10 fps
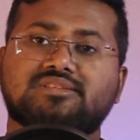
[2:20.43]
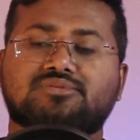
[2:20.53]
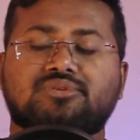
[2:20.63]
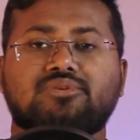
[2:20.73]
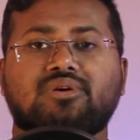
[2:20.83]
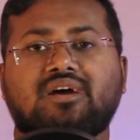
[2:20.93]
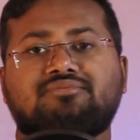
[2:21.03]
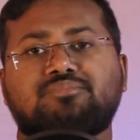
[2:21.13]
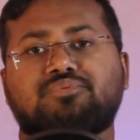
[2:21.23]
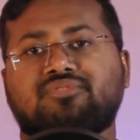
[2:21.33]
So you have
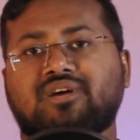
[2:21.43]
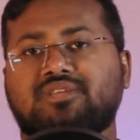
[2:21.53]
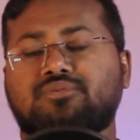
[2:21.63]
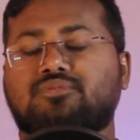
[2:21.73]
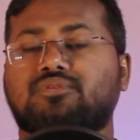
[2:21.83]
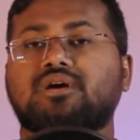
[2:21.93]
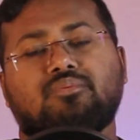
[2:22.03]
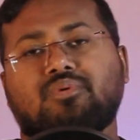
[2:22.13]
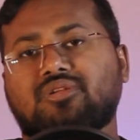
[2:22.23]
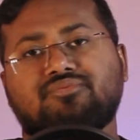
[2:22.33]
to provide
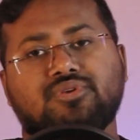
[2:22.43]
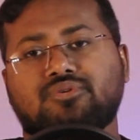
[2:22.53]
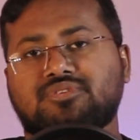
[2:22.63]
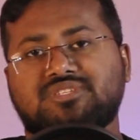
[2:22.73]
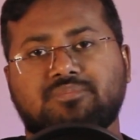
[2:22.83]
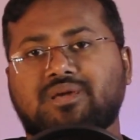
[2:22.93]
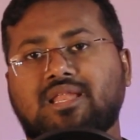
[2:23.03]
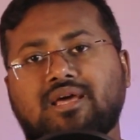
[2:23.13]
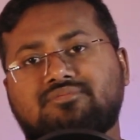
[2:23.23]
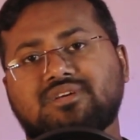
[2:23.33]
one of your Gmail
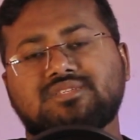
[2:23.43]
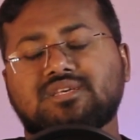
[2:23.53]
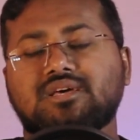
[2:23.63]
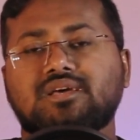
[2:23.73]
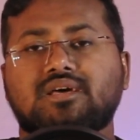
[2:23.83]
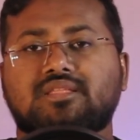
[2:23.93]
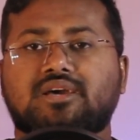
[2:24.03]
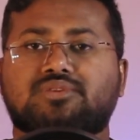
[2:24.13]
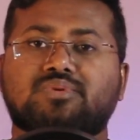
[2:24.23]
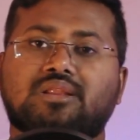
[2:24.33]
address
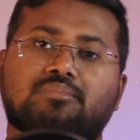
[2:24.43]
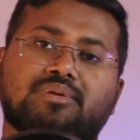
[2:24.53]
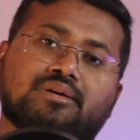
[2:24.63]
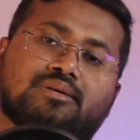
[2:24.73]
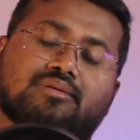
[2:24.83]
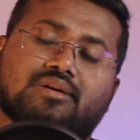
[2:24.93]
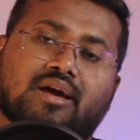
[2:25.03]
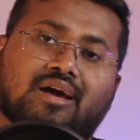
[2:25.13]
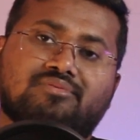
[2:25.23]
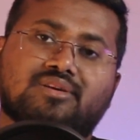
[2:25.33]
that will be
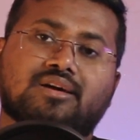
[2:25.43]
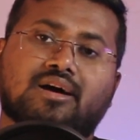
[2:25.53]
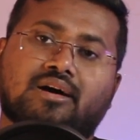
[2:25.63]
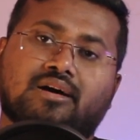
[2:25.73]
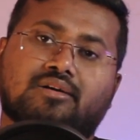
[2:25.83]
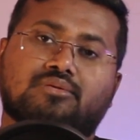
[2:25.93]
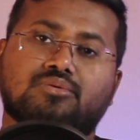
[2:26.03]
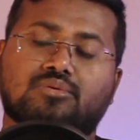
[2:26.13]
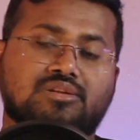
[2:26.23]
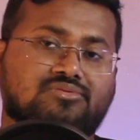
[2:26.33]
having a
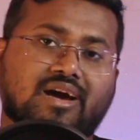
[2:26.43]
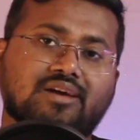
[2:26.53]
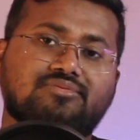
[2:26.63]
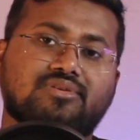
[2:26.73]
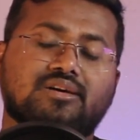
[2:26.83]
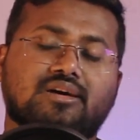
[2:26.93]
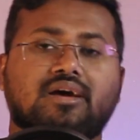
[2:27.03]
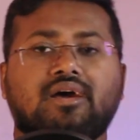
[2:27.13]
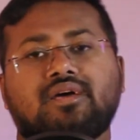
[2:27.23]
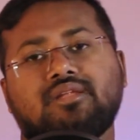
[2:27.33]
Google Drive,
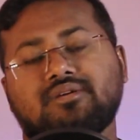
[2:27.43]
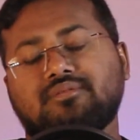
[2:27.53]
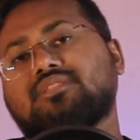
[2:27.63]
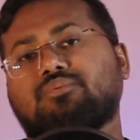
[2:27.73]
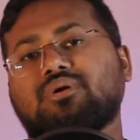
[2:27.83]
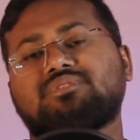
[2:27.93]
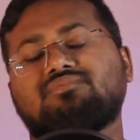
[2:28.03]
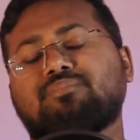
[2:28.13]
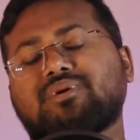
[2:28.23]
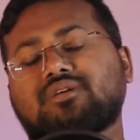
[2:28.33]
and the web
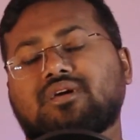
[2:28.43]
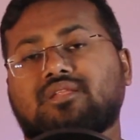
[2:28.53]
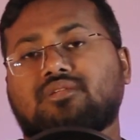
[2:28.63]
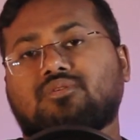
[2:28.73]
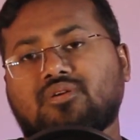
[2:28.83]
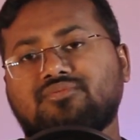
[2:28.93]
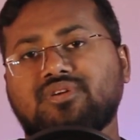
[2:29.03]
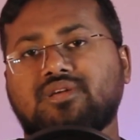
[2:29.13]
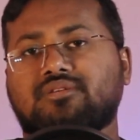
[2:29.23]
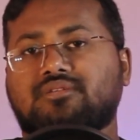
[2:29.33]
developer can
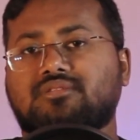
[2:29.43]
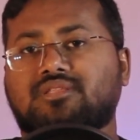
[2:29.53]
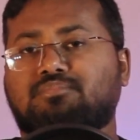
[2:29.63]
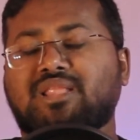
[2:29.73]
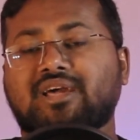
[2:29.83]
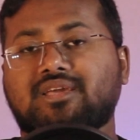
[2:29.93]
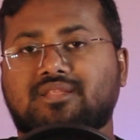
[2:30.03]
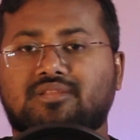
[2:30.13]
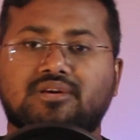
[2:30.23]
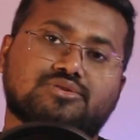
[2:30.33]
configure the
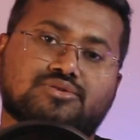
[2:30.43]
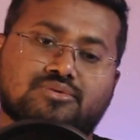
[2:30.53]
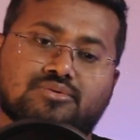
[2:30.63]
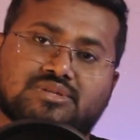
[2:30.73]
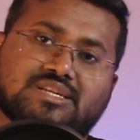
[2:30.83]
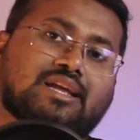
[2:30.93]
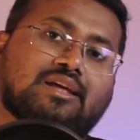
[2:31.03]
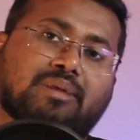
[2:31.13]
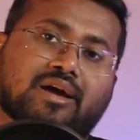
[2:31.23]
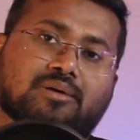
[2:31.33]
plugin to daily
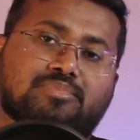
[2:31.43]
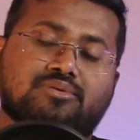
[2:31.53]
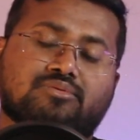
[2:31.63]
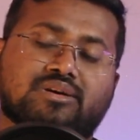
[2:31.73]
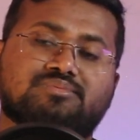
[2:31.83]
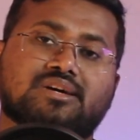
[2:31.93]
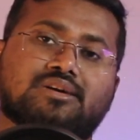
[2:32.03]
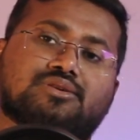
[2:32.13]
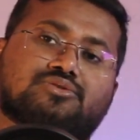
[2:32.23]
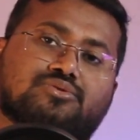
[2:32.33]
backup your website
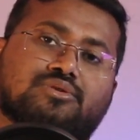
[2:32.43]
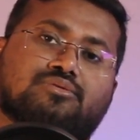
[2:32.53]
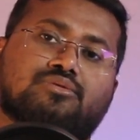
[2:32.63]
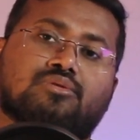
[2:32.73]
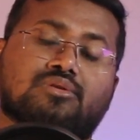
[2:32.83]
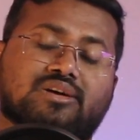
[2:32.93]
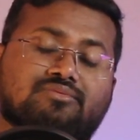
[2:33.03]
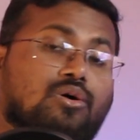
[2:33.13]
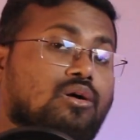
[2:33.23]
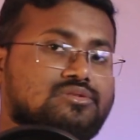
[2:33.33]
to your Google Drive.
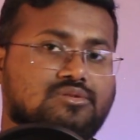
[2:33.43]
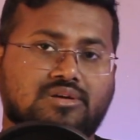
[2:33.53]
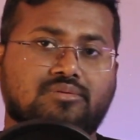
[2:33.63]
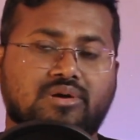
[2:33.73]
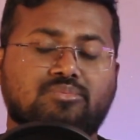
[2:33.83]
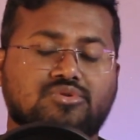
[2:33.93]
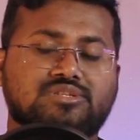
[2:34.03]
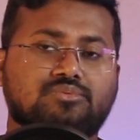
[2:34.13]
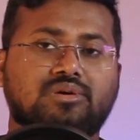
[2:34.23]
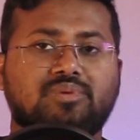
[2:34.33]
Also, the web
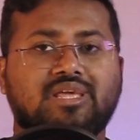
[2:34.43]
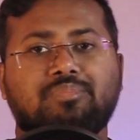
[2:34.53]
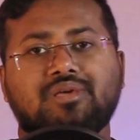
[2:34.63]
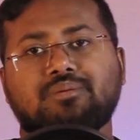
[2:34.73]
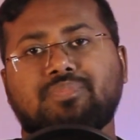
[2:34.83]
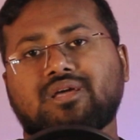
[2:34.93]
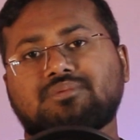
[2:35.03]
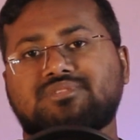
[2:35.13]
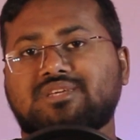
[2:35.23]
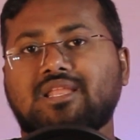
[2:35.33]
hosting will be keeping the
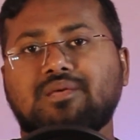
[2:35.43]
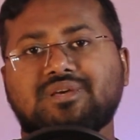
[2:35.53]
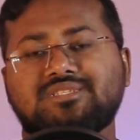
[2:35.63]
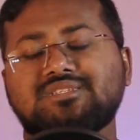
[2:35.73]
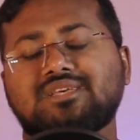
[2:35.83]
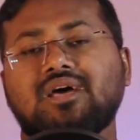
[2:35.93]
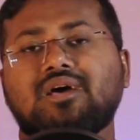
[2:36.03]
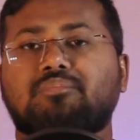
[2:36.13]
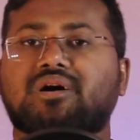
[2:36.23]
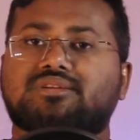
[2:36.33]
backups daily basis,
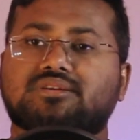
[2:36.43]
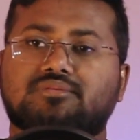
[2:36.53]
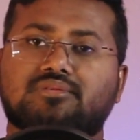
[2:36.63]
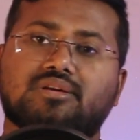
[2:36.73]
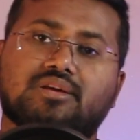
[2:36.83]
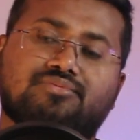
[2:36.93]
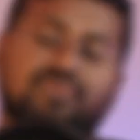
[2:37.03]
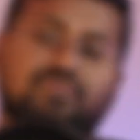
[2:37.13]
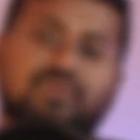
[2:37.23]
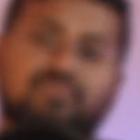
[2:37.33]
but if
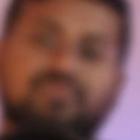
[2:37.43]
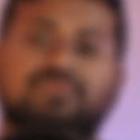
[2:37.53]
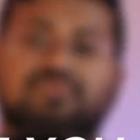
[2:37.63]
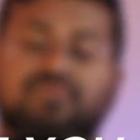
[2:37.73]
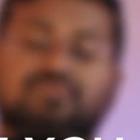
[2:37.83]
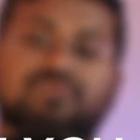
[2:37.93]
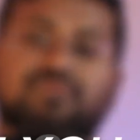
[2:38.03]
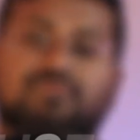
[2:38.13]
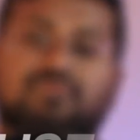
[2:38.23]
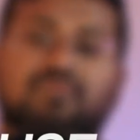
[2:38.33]
you use
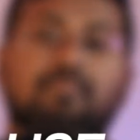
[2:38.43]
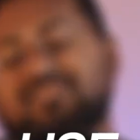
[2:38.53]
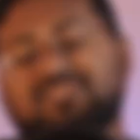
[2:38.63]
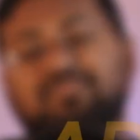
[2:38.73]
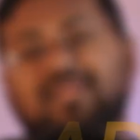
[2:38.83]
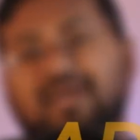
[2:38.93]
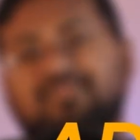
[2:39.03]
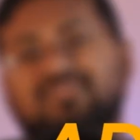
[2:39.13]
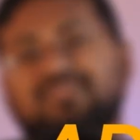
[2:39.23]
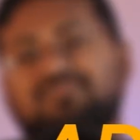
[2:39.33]
your Gmail
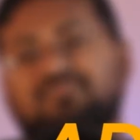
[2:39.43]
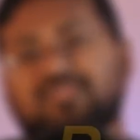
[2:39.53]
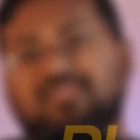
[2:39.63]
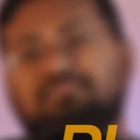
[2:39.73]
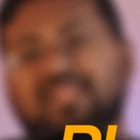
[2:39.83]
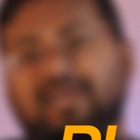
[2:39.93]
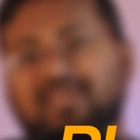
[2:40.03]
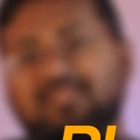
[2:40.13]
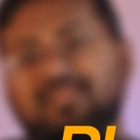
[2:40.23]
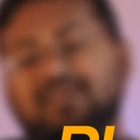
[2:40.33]
address with the
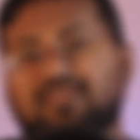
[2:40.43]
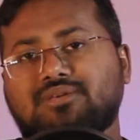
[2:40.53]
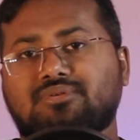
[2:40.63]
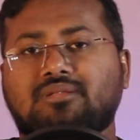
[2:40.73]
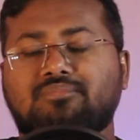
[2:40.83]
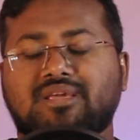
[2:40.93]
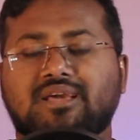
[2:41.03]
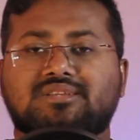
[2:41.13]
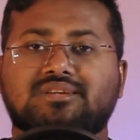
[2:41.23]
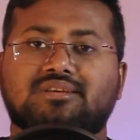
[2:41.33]
plugin, you will be
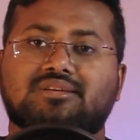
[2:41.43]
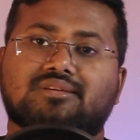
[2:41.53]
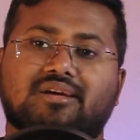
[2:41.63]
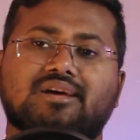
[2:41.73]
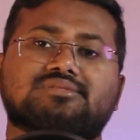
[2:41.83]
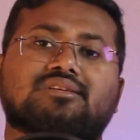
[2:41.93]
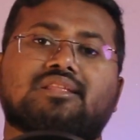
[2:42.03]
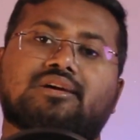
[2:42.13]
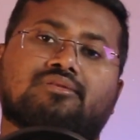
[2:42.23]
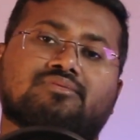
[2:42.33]
getting extra
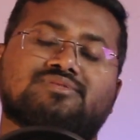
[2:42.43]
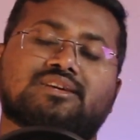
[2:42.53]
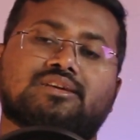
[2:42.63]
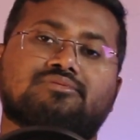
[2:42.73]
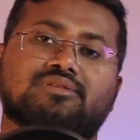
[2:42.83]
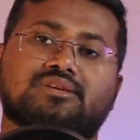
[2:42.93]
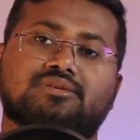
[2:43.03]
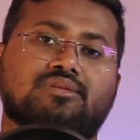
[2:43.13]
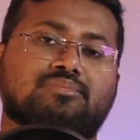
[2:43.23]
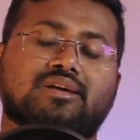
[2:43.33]
layer of security. You
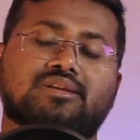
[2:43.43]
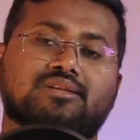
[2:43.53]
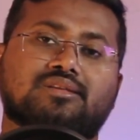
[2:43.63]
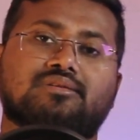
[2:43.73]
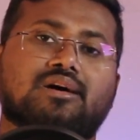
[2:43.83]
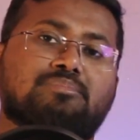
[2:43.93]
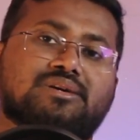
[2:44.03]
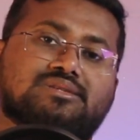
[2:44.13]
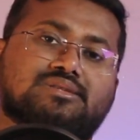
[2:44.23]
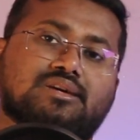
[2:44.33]
will be getting the
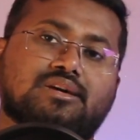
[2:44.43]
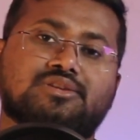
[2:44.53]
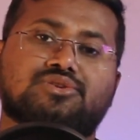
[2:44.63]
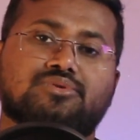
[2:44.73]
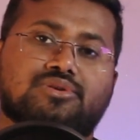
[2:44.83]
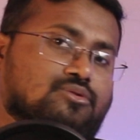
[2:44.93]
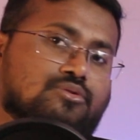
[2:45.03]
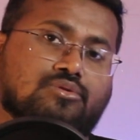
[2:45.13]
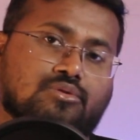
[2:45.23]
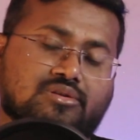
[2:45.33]
updates into your
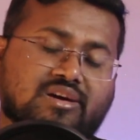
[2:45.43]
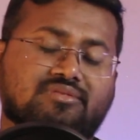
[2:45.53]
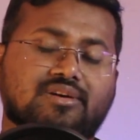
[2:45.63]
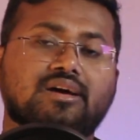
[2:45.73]
Google Drive.